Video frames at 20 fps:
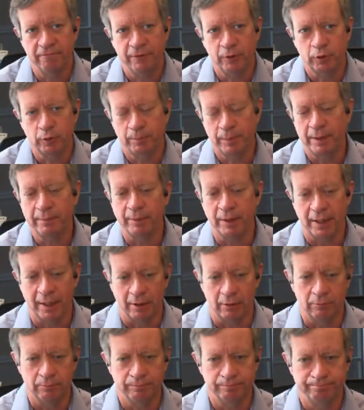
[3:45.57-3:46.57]
filter people
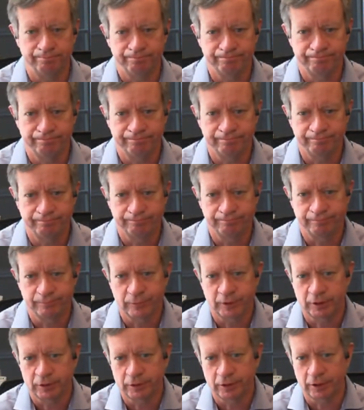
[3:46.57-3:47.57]
out,
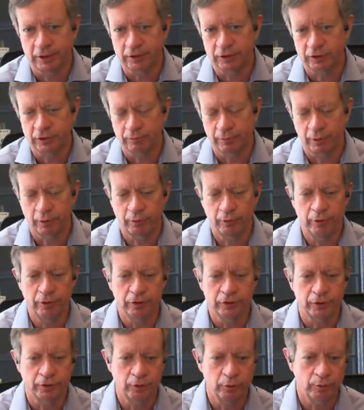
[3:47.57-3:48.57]
because the
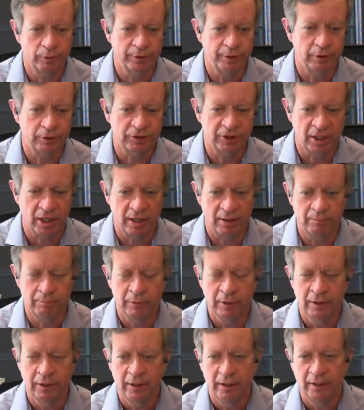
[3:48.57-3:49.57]
recruiters are doing their job.
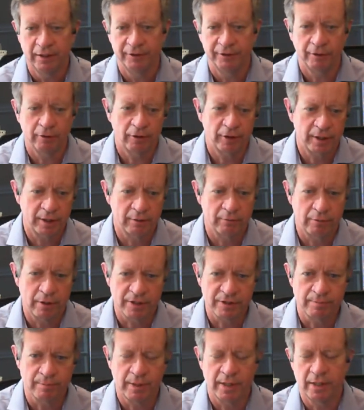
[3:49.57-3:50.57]
They're looking at
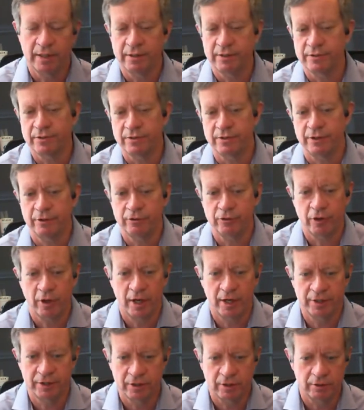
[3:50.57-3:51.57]
resumes. They're
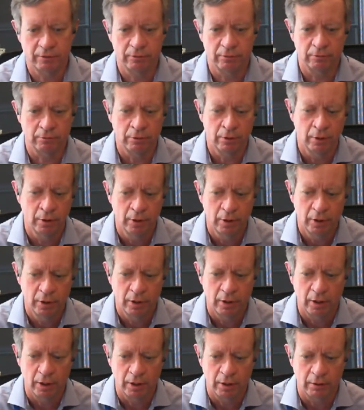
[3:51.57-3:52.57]
trying to
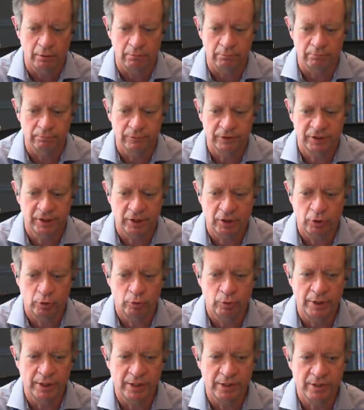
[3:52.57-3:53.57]
see
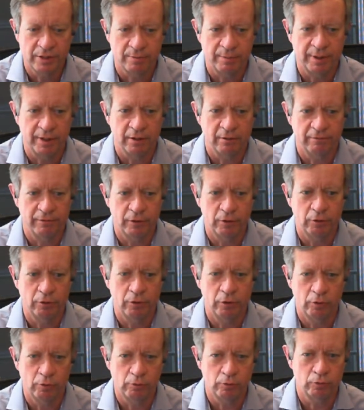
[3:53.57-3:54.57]
who needs to be
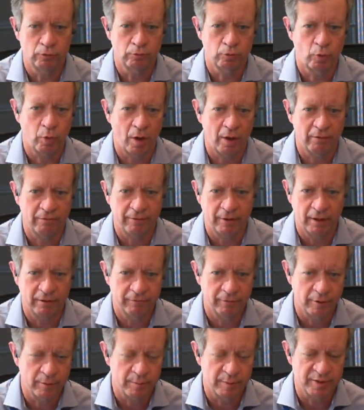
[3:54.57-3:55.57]
interviewed, who's
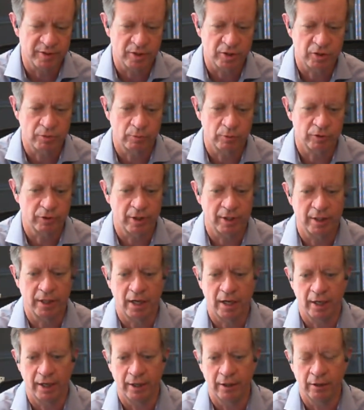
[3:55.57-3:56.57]
qualified for the position we're trying to
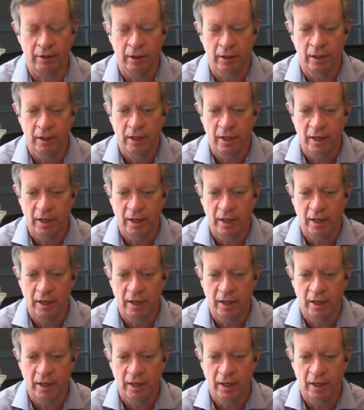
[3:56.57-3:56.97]
hire.